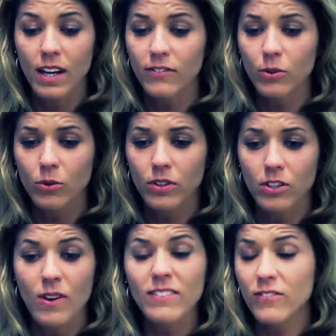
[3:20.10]
you have
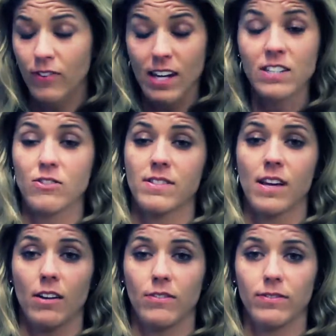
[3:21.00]
to find
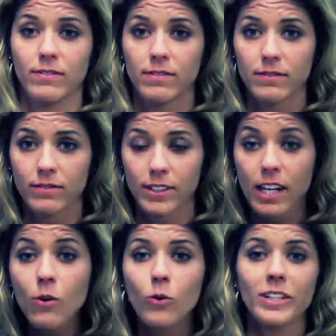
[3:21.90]
yourself.
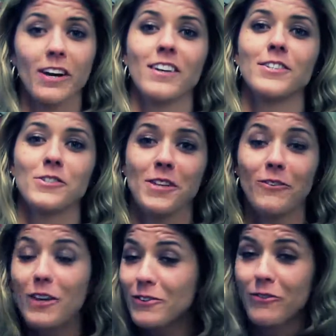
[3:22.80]
Forget holding on to
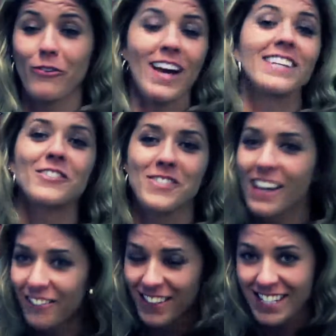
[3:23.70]
yourself, you have to find
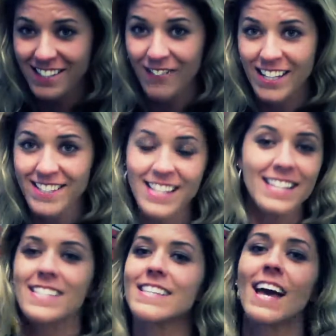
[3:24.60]
yourself in these events, and
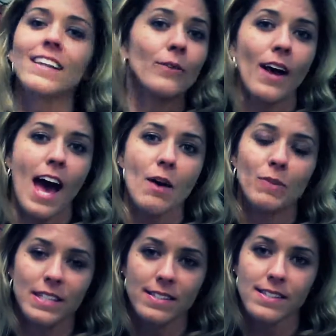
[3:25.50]
that's exactly what
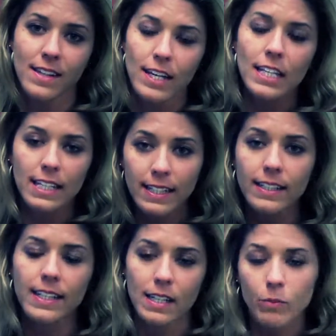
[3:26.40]
happens. You
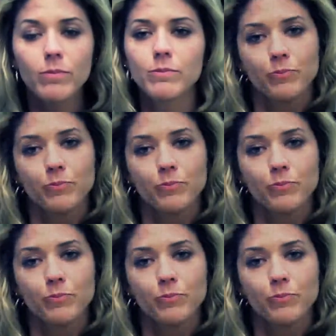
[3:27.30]
dig deep.